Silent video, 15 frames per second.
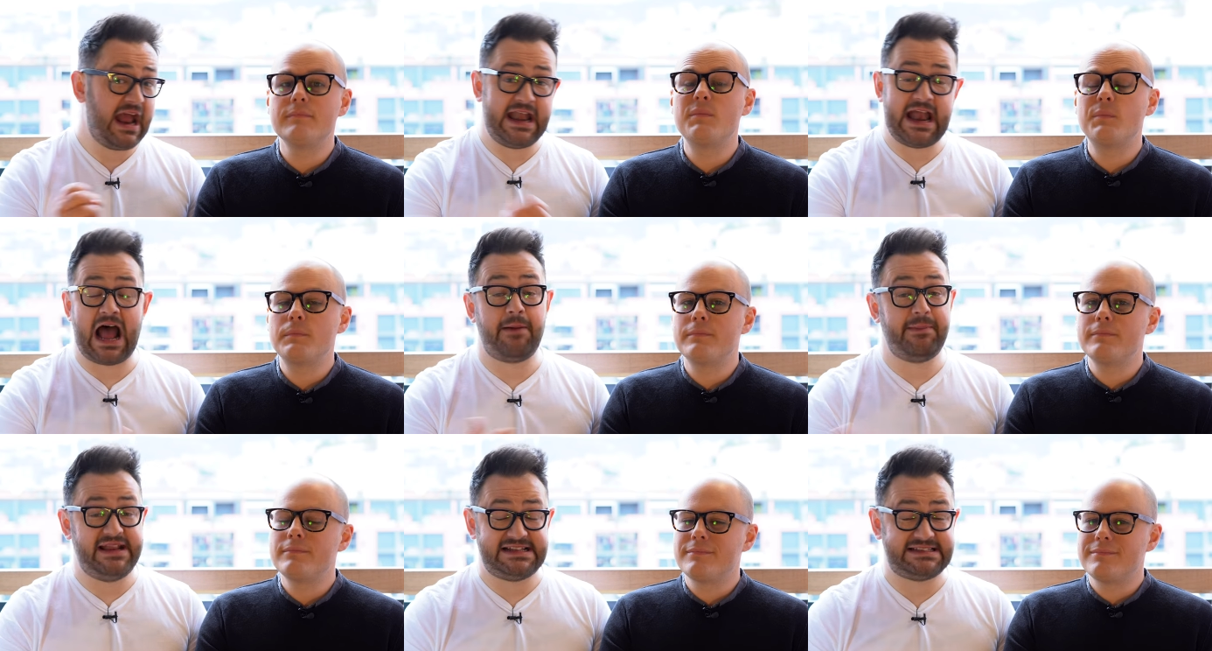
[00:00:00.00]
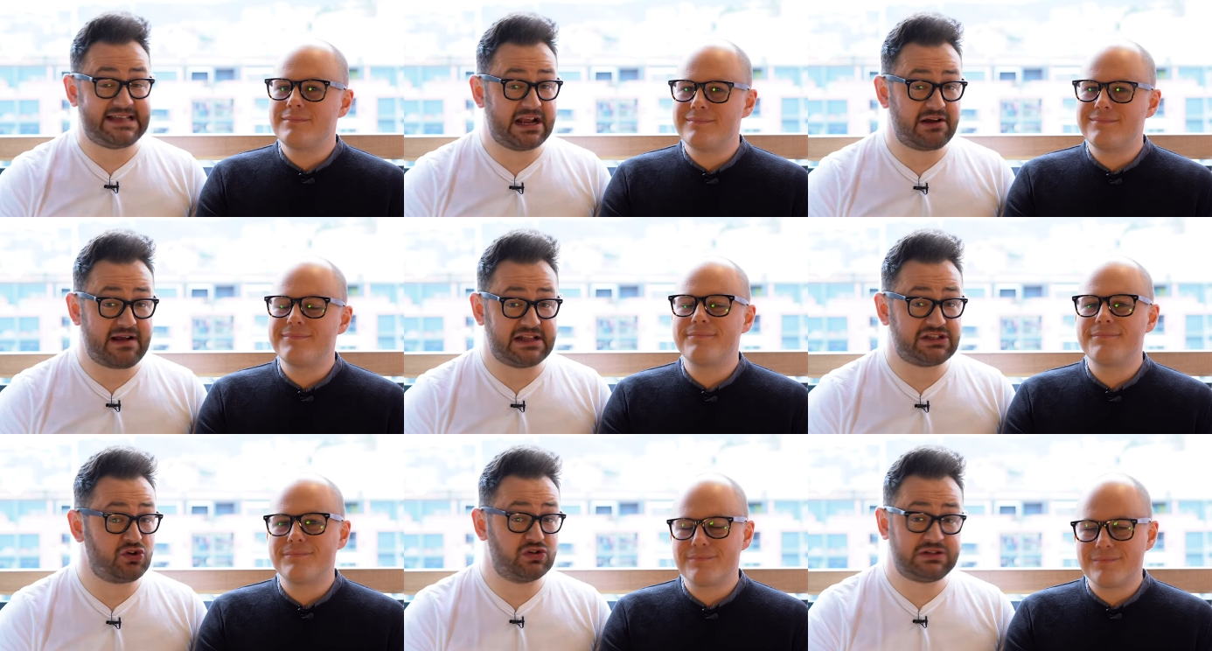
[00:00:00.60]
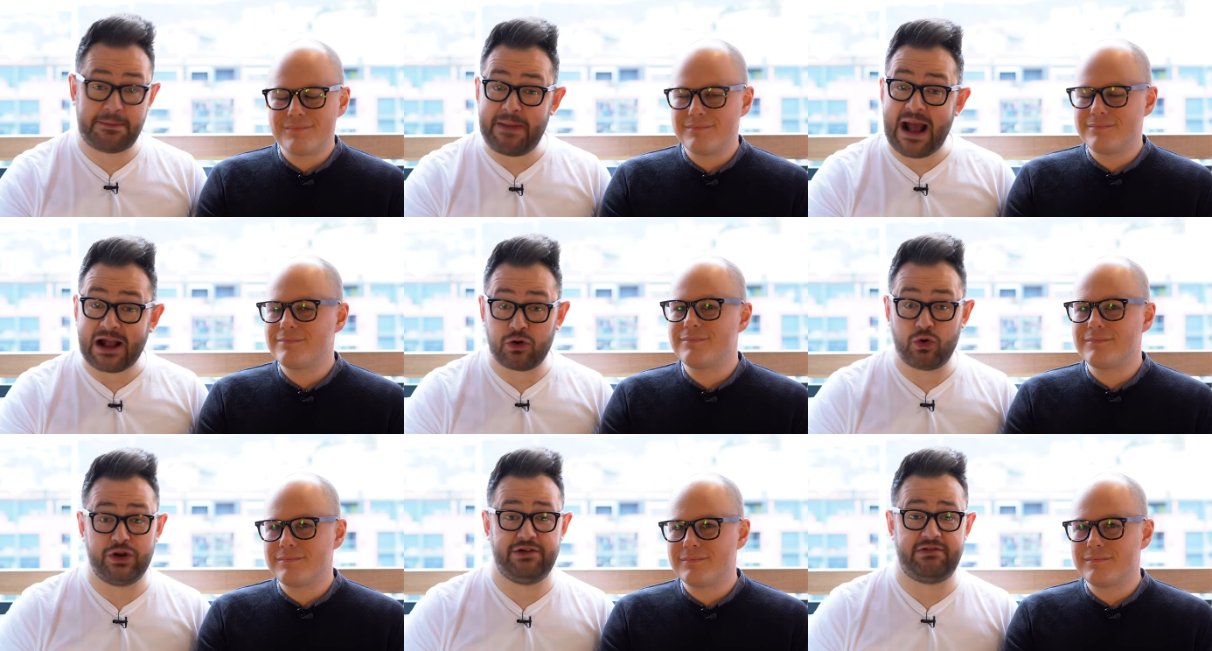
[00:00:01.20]
Speaker 1: and how many cigarettes or
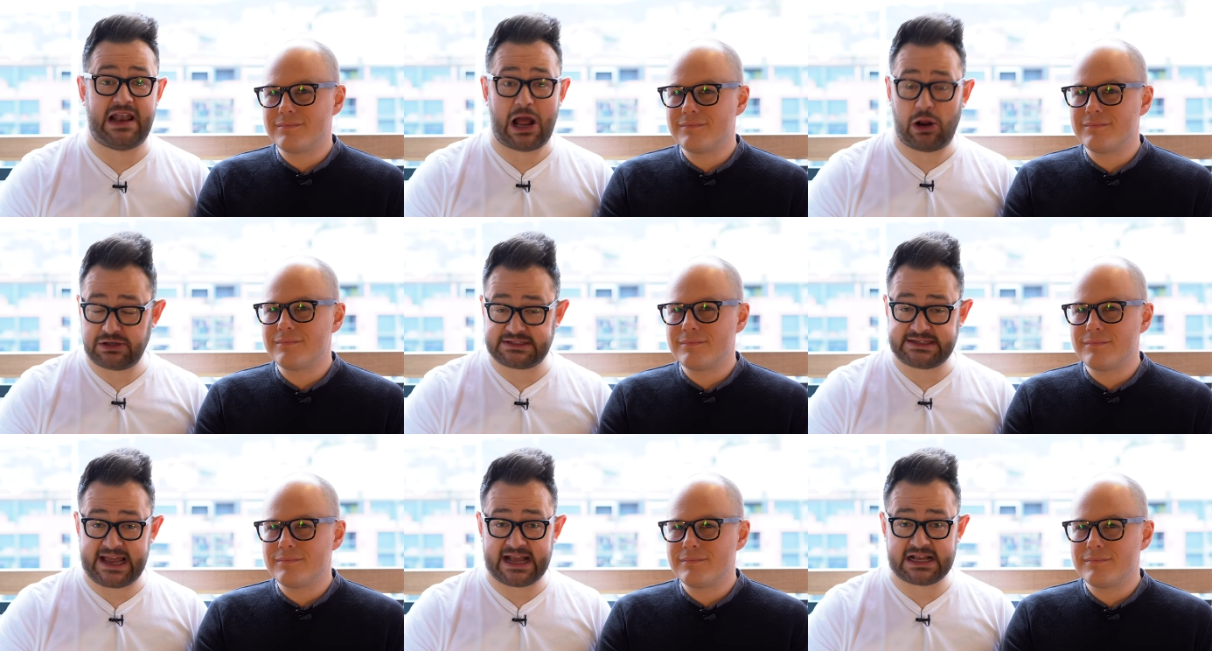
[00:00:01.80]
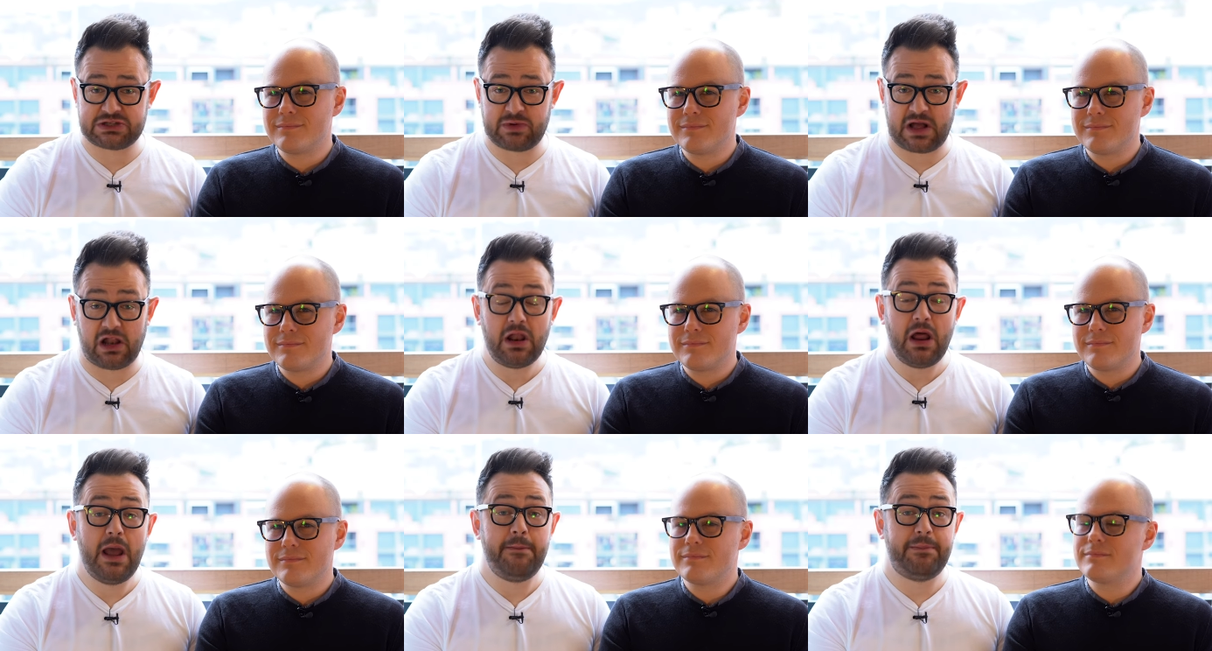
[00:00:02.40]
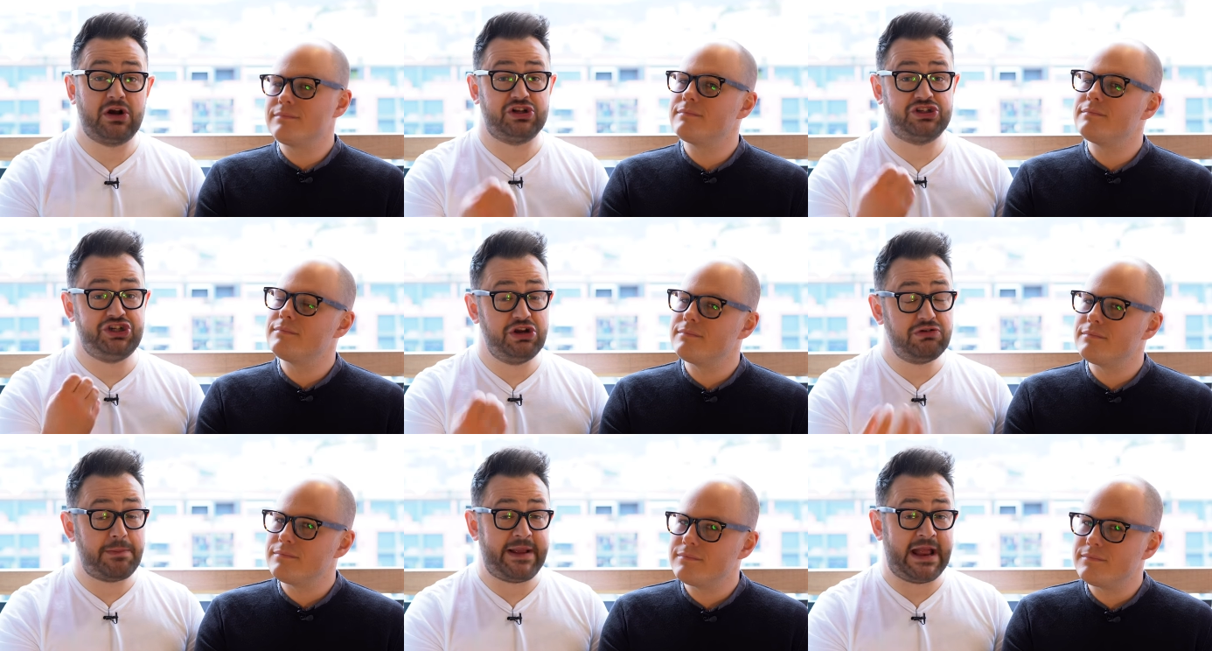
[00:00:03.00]
tobacco you're allowed to take as well, because
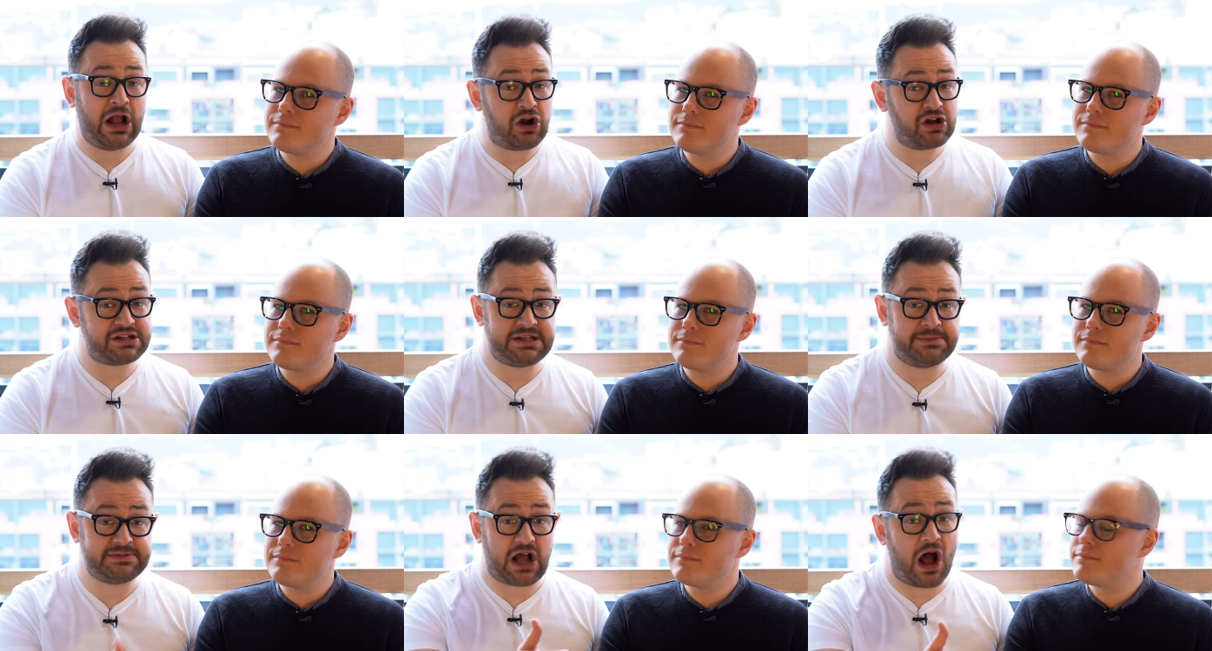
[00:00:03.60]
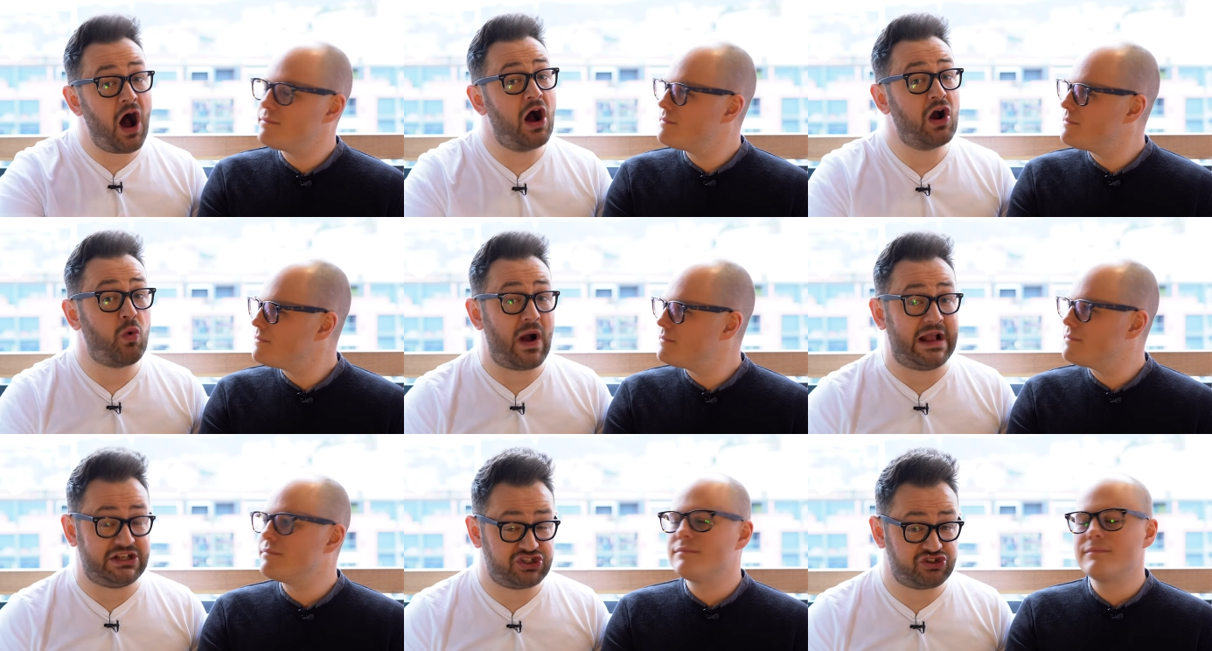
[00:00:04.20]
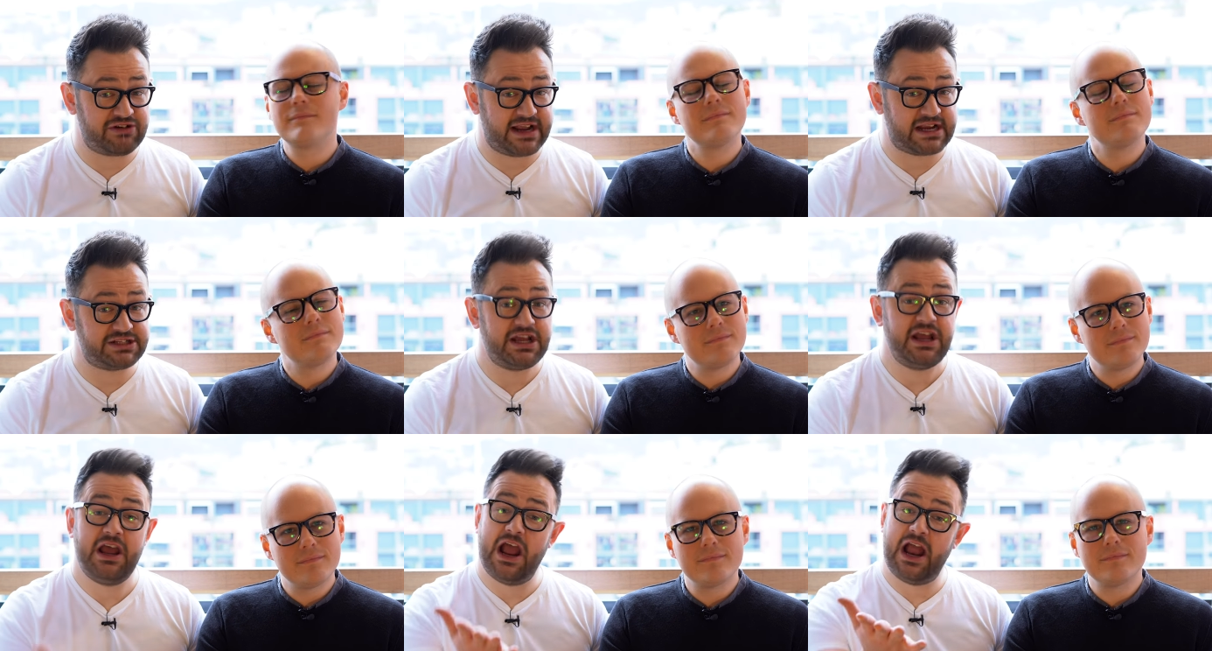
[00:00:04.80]
European customs are quite
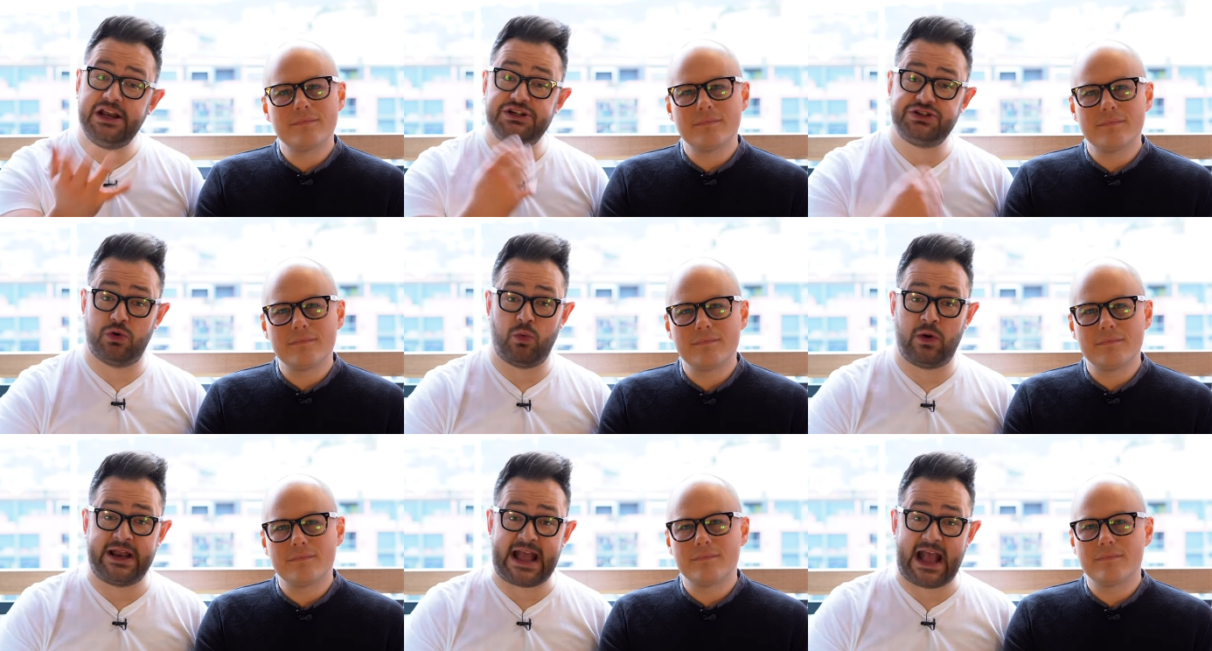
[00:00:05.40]
strict and you don't want